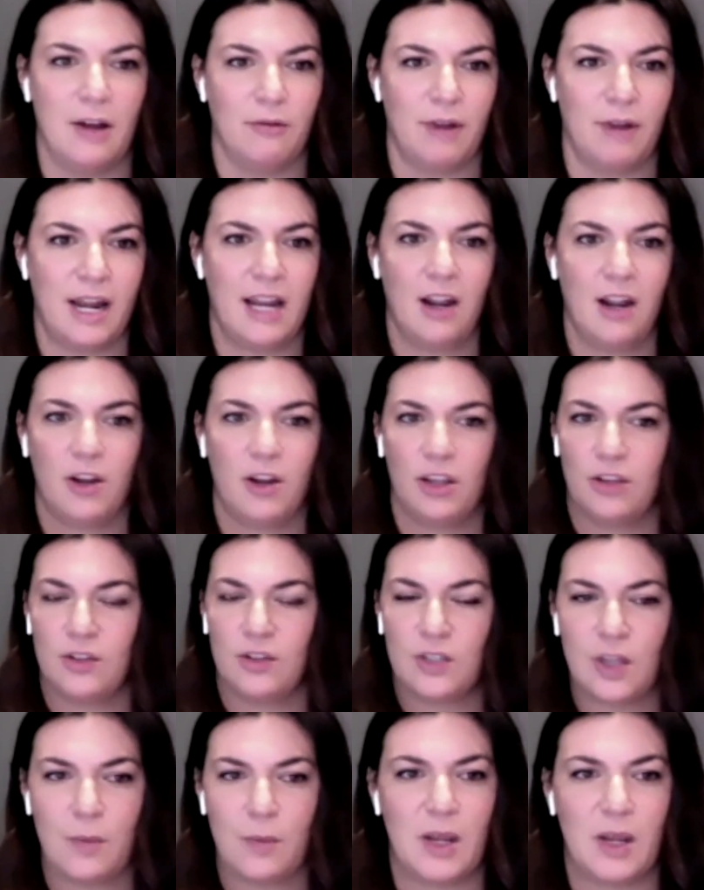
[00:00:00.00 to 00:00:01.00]
right?
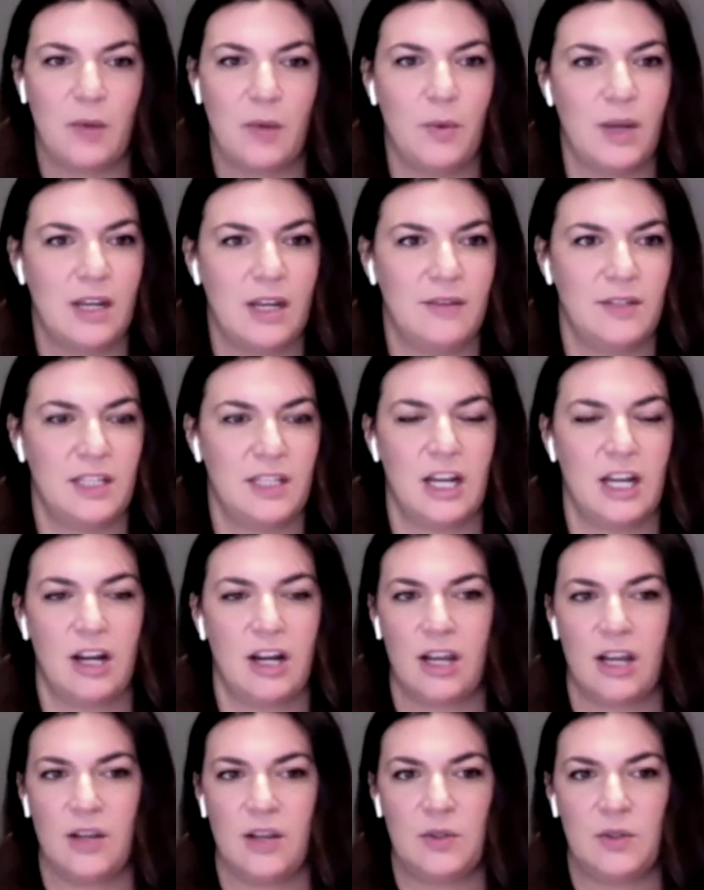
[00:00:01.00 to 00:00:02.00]
So many what if
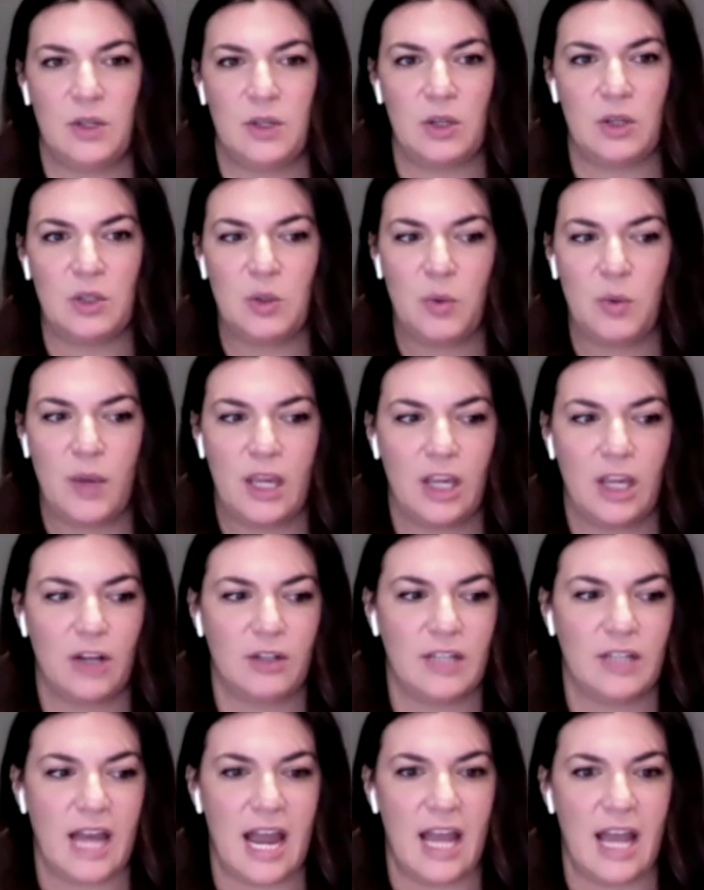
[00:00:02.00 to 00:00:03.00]
scenarios. You can tweak
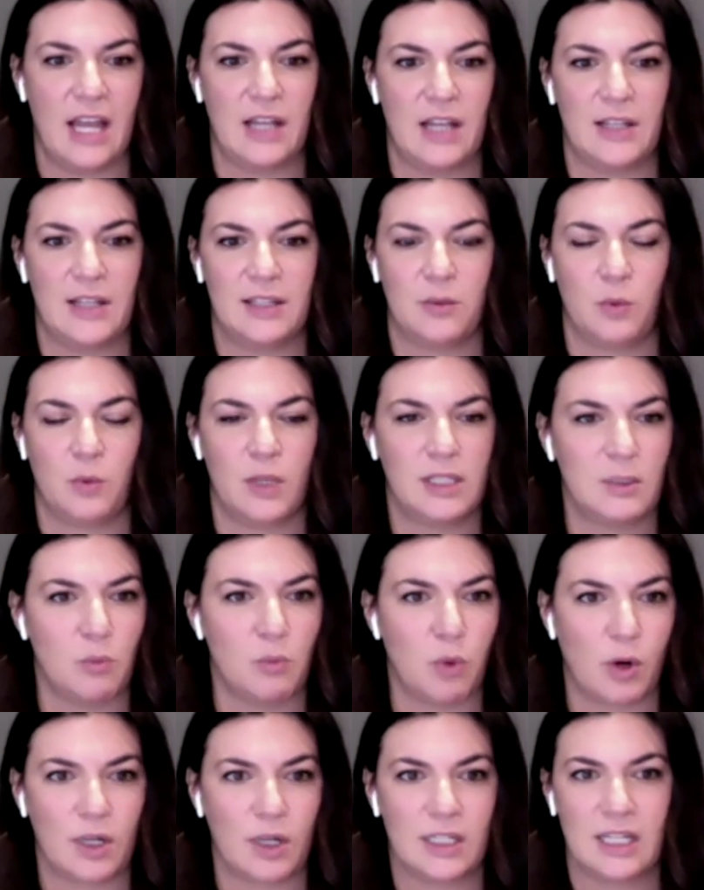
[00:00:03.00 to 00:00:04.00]
your dials. What's
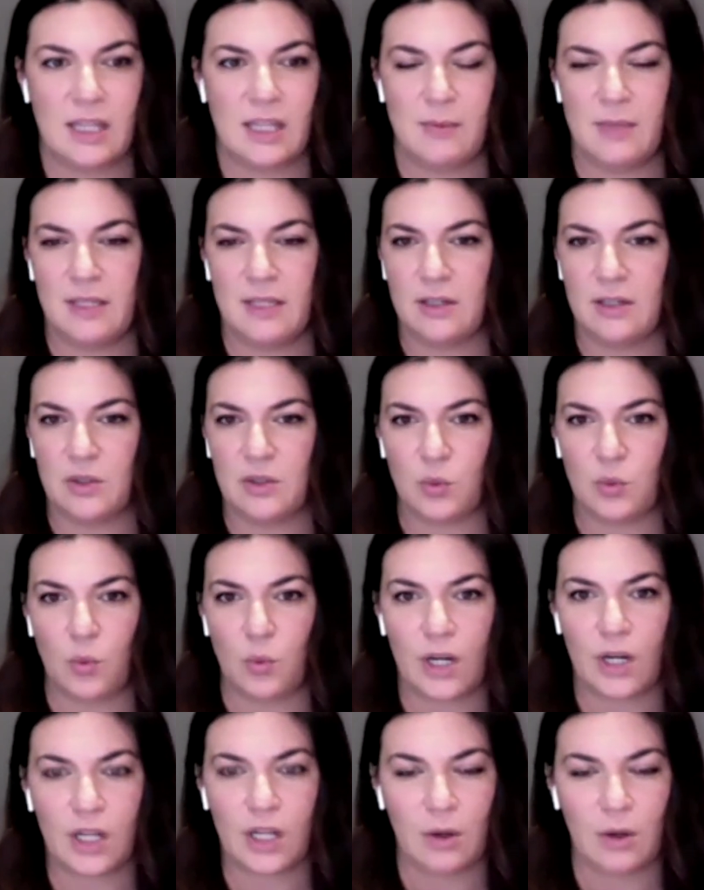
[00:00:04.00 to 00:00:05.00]
important to the business?
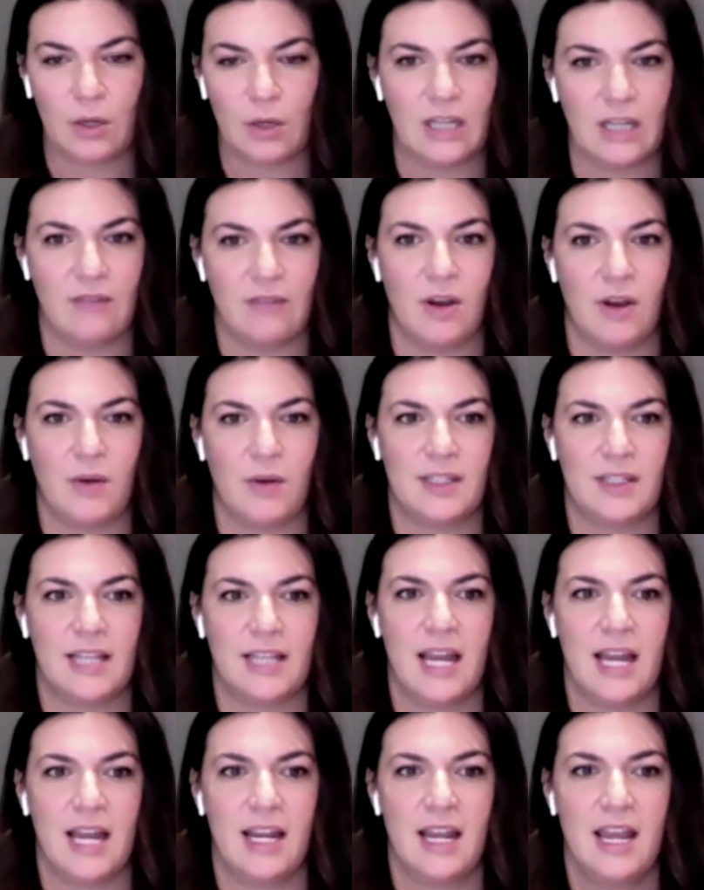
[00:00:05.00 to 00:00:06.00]
Where do you need to focus
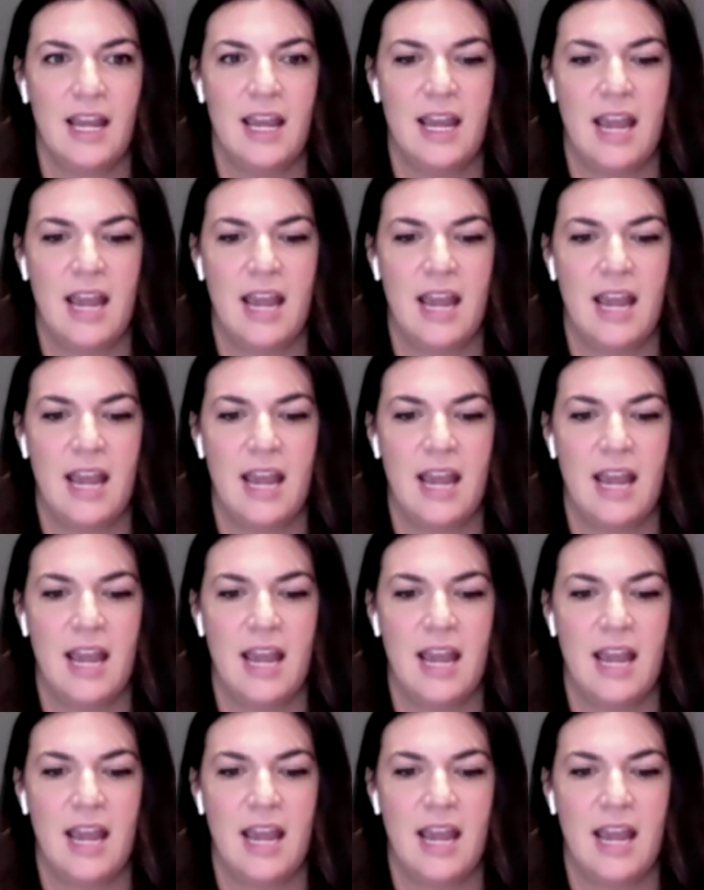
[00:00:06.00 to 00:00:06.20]
at?